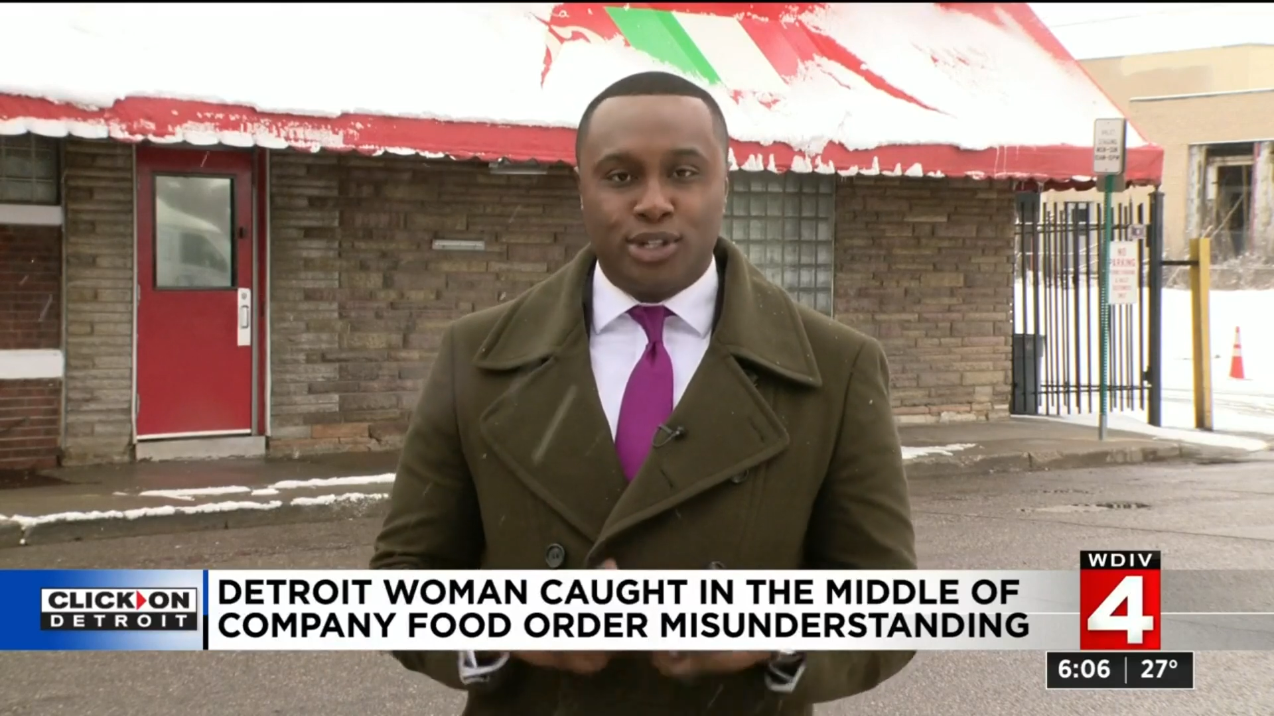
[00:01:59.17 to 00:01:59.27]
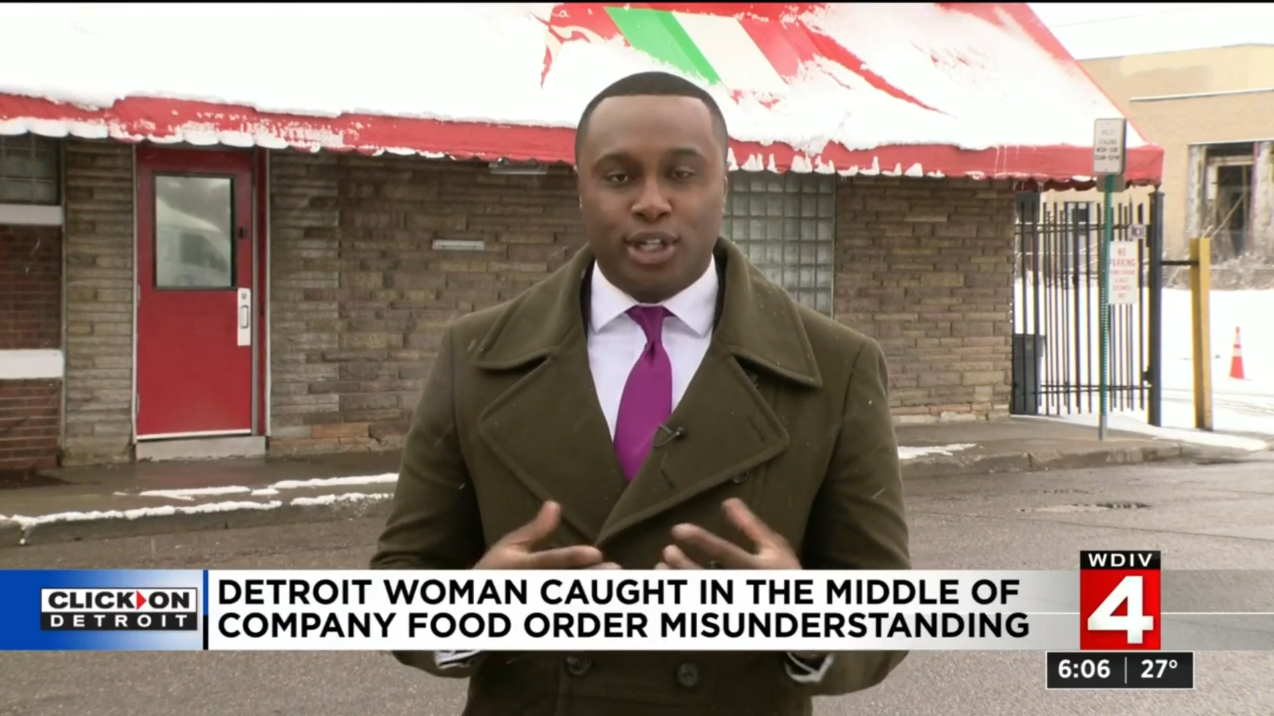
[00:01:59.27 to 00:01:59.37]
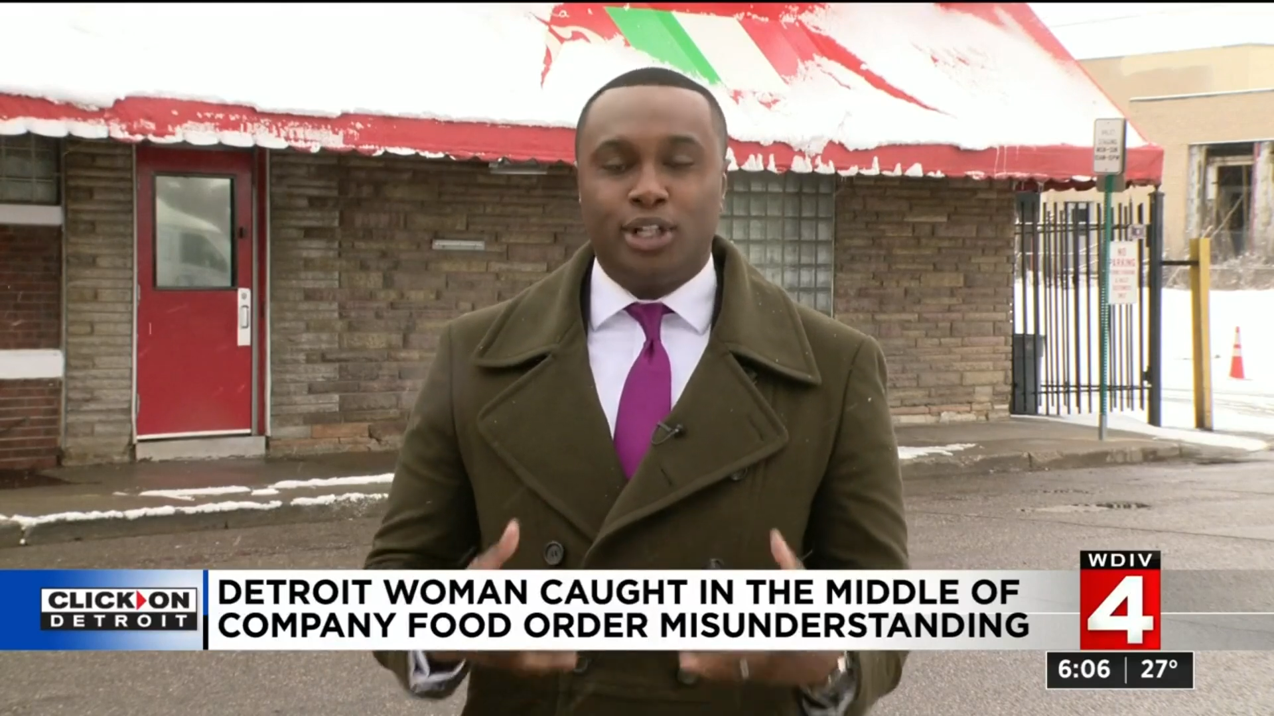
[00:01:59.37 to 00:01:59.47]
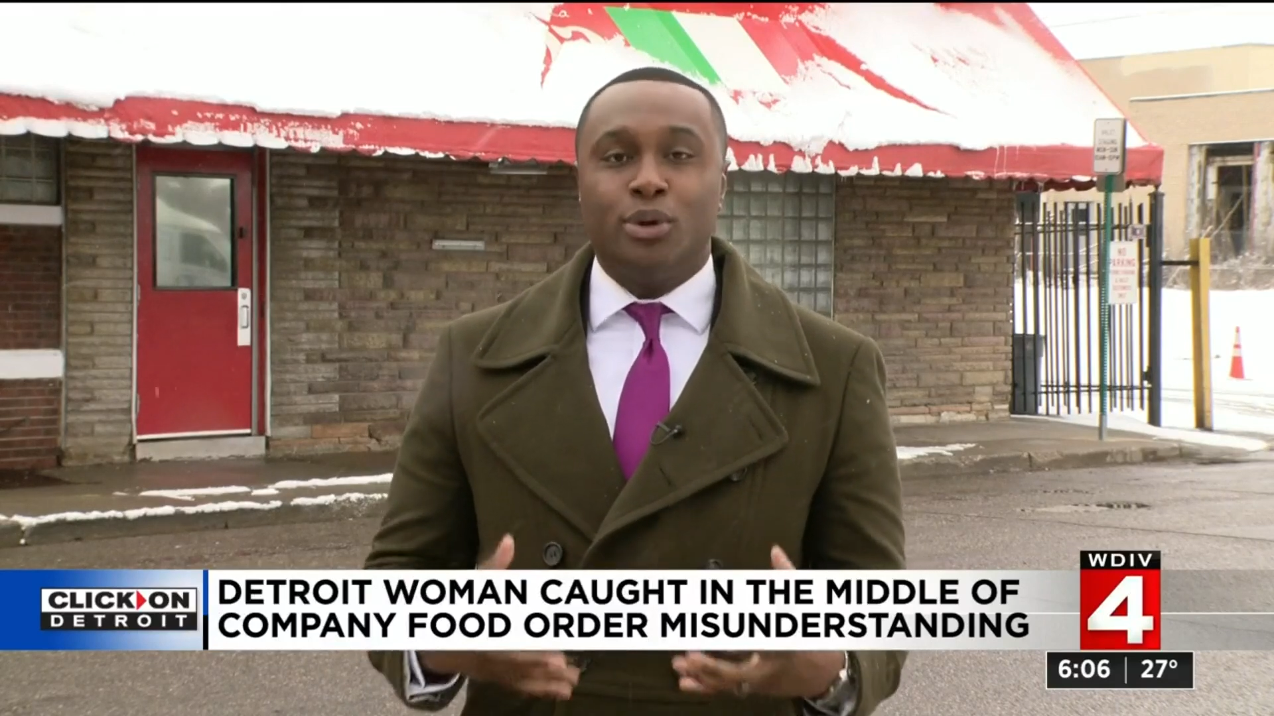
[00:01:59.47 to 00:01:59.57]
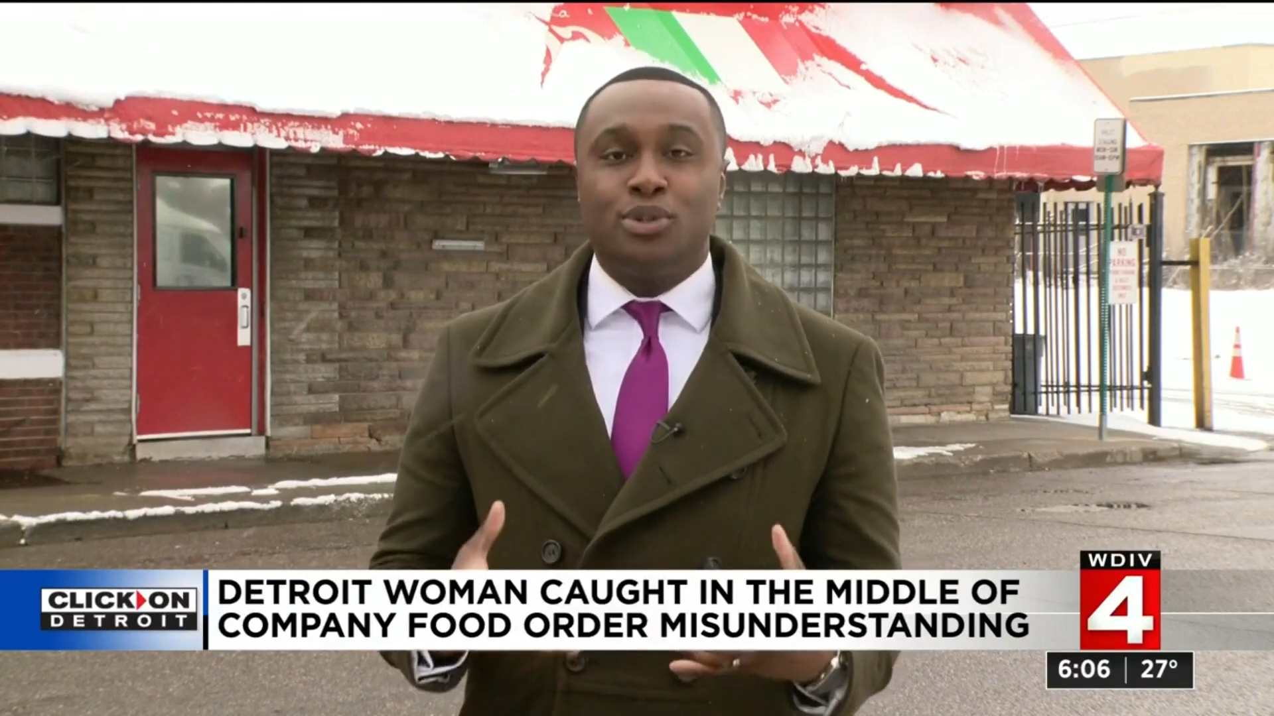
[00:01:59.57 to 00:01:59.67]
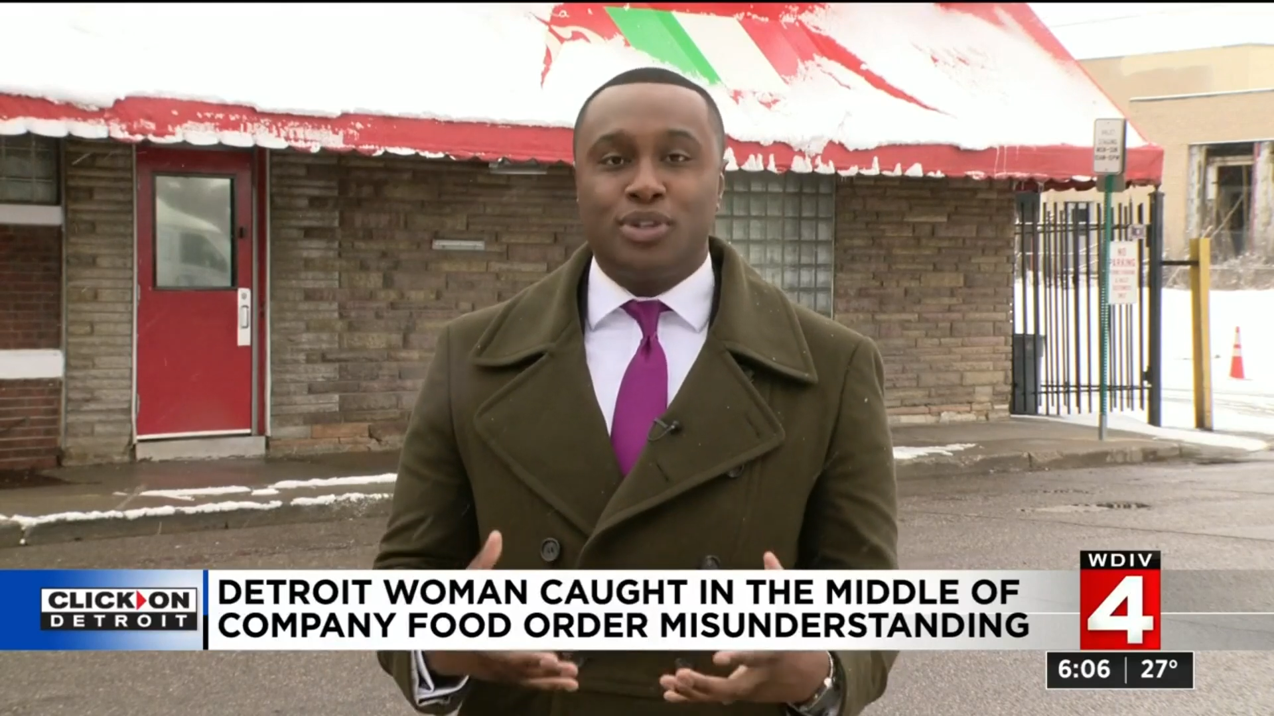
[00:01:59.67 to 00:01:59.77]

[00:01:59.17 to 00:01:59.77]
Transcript: to close